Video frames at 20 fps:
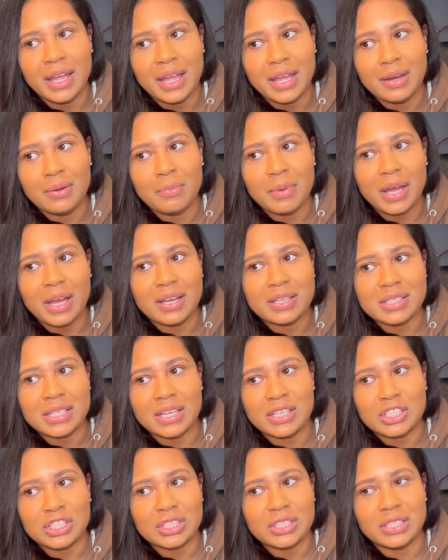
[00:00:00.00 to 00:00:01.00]
Handbags
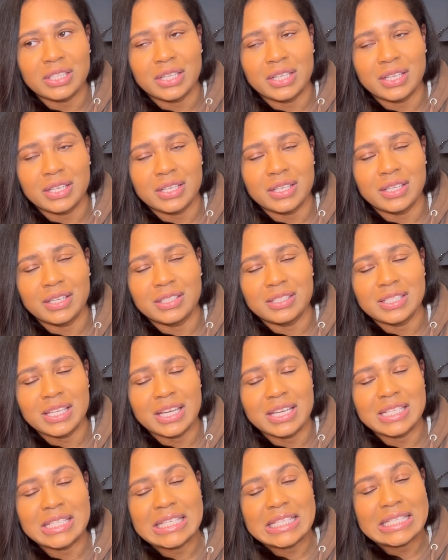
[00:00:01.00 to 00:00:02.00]
actually
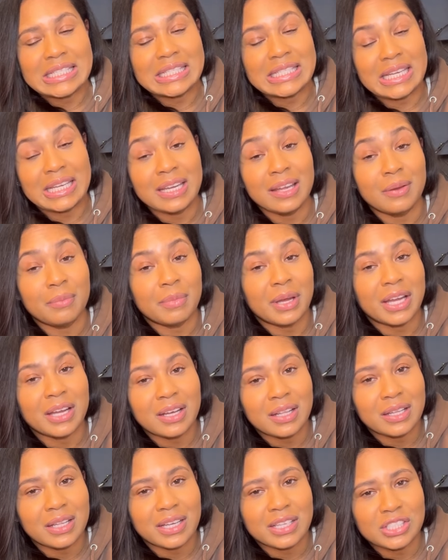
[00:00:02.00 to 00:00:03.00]
tend to sit in my
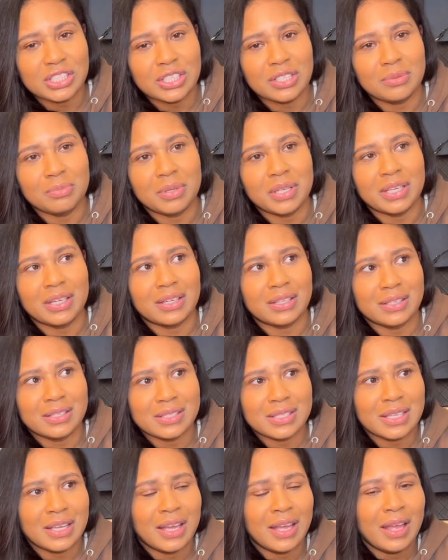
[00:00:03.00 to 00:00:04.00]
collection
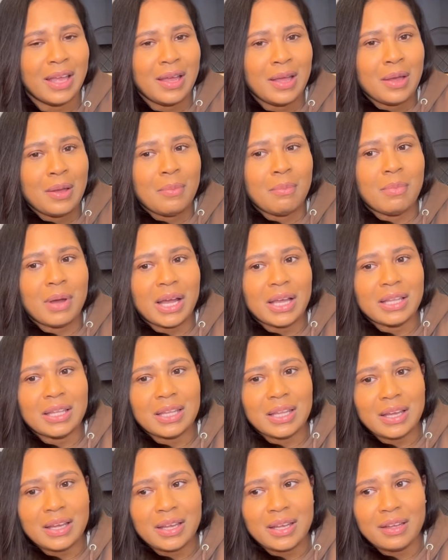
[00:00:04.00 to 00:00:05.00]
because my
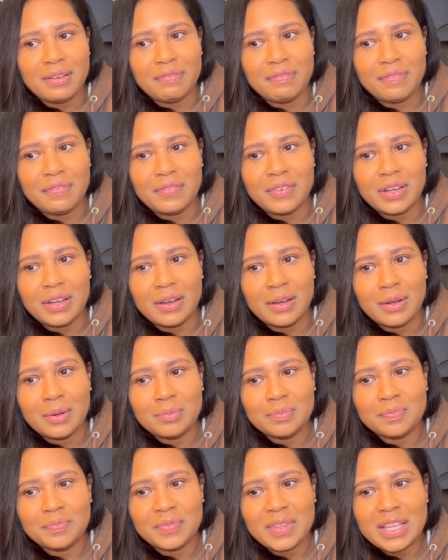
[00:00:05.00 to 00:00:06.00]
life
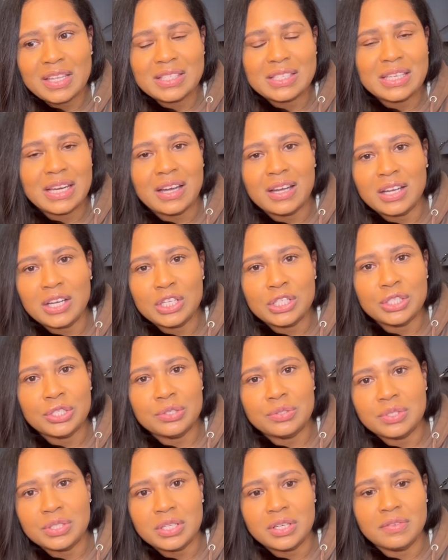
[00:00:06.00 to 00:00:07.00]
is not
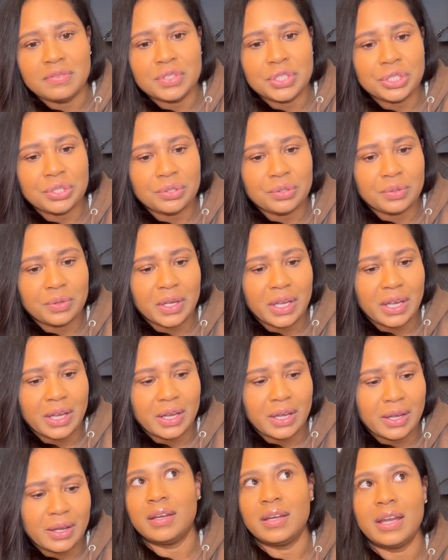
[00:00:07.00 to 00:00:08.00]
conducive to
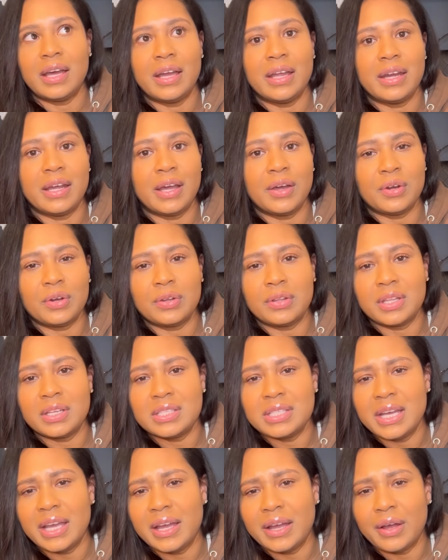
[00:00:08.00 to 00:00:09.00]
a night out on the
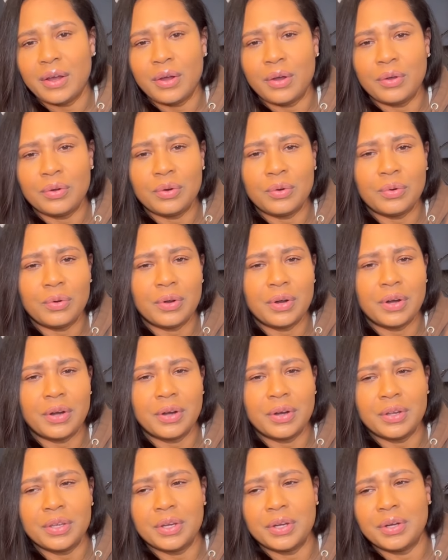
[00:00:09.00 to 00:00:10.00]
town
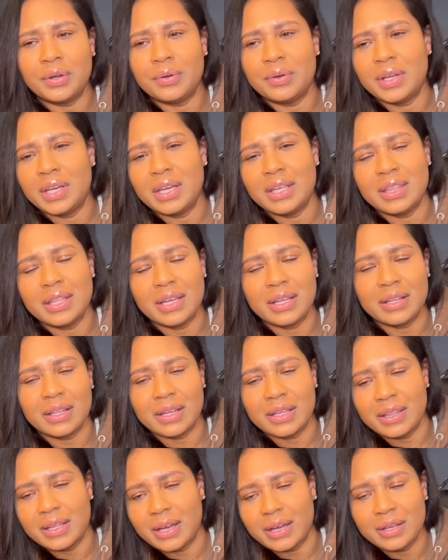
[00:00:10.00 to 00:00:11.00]
or, you know, anything
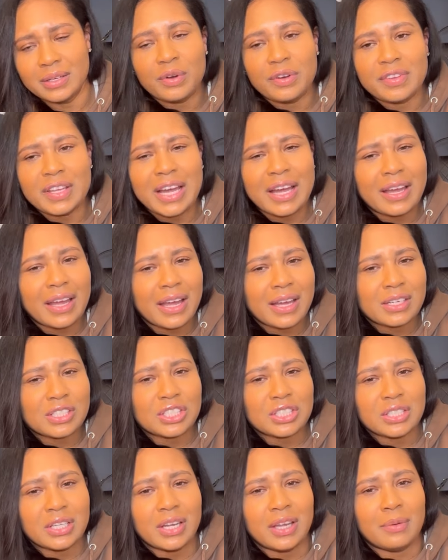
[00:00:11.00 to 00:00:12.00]
like that. I
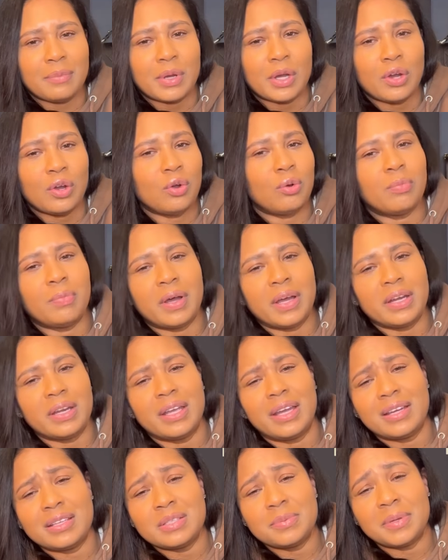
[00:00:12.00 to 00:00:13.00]
actually am a homebody.
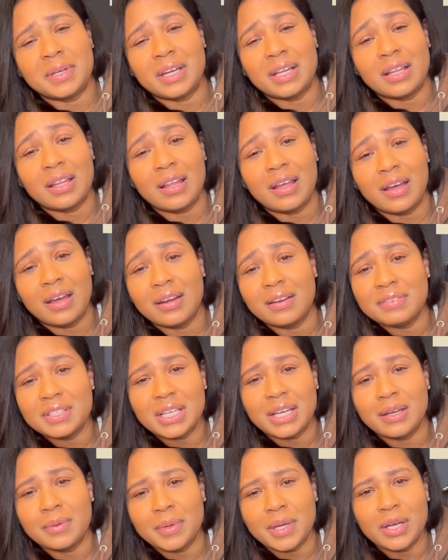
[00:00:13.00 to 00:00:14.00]
I spend a lot of
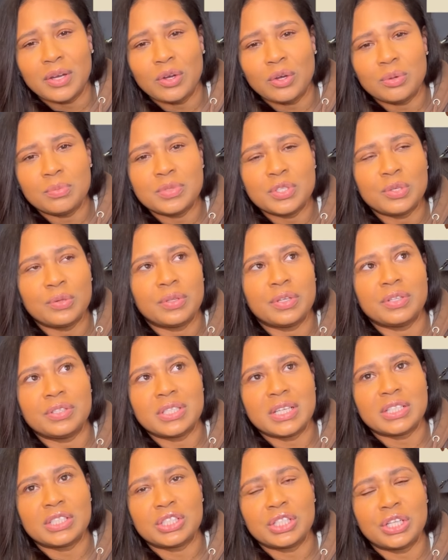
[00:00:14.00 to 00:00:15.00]
time at home, so there's
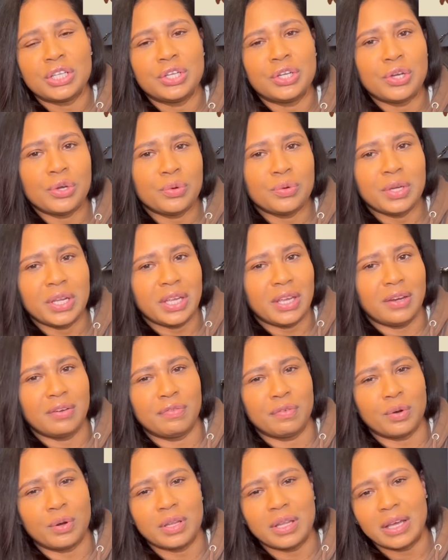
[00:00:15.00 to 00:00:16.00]
actually no need
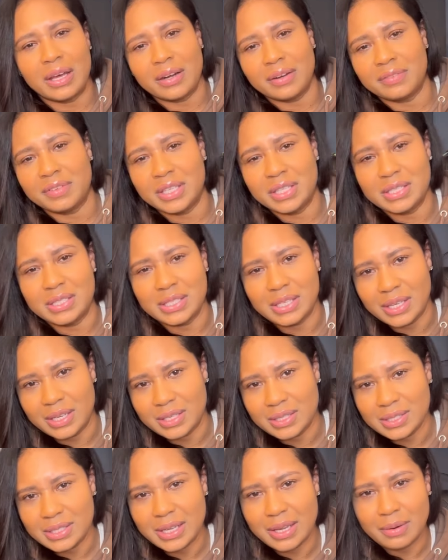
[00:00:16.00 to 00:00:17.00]
for a lot of these
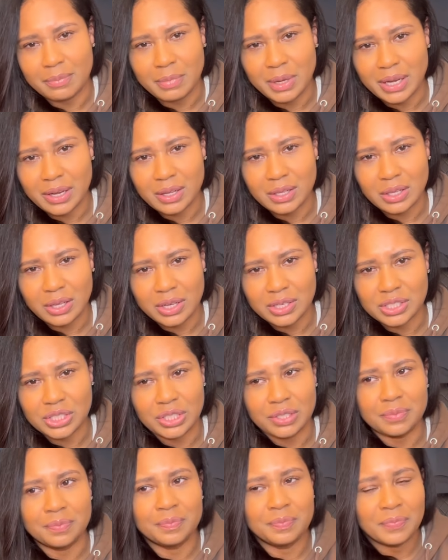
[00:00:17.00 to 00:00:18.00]
things in my
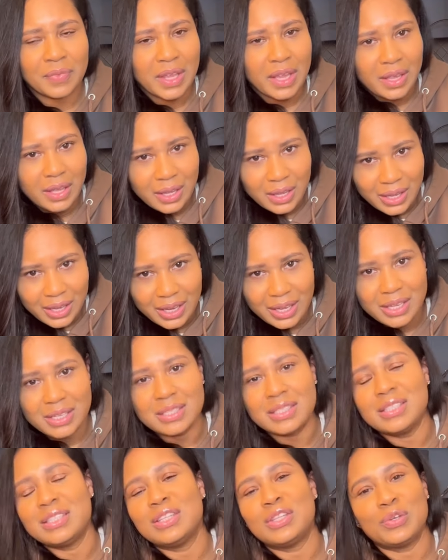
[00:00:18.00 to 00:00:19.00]
collection.
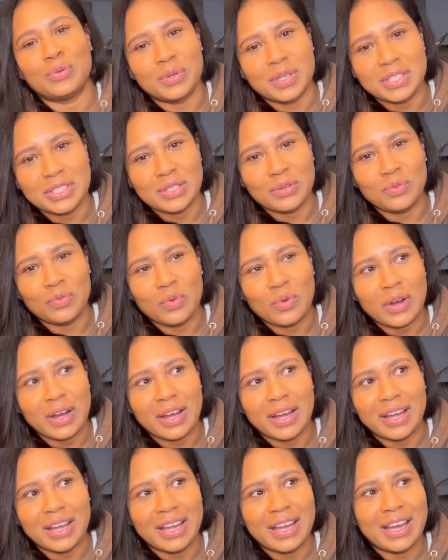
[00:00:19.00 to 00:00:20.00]
Hence the reason
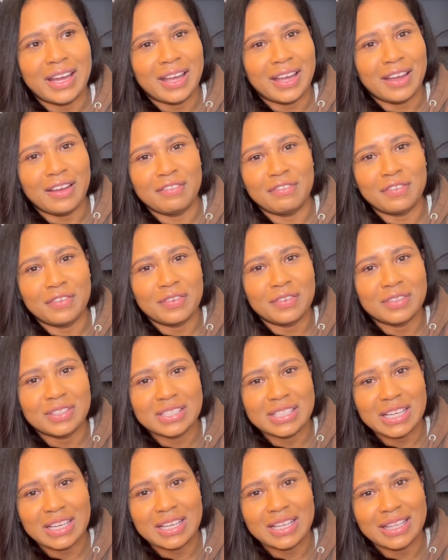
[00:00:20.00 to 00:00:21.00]
why I have
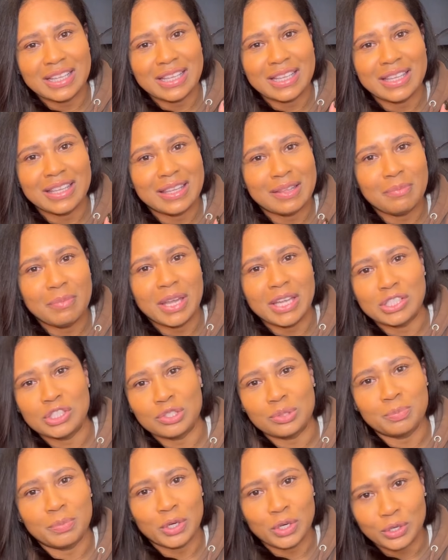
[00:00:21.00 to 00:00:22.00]
done the
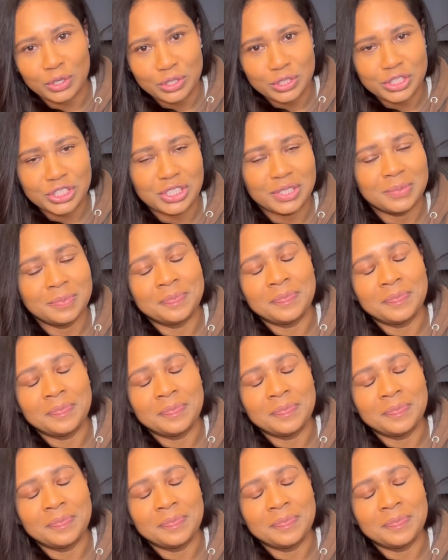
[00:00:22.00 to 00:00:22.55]
major purge.